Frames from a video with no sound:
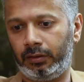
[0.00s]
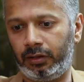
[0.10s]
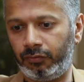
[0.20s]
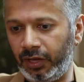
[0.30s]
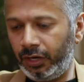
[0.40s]

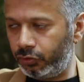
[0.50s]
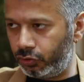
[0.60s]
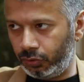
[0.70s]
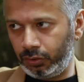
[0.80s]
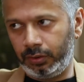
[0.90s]
the way it
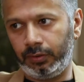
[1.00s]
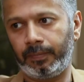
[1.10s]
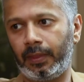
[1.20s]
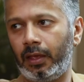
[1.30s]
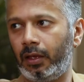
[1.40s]
should,
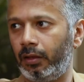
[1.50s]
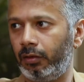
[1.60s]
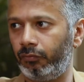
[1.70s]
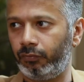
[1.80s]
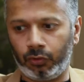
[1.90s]

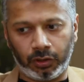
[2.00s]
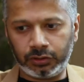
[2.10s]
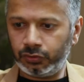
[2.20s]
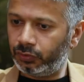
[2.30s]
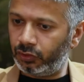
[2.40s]
not
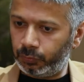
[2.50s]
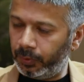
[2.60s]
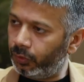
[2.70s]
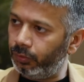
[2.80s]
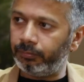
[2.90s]
just with
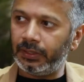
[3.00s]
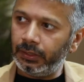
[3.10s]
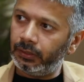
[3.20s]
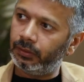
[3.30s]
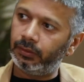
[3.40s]
respect to me,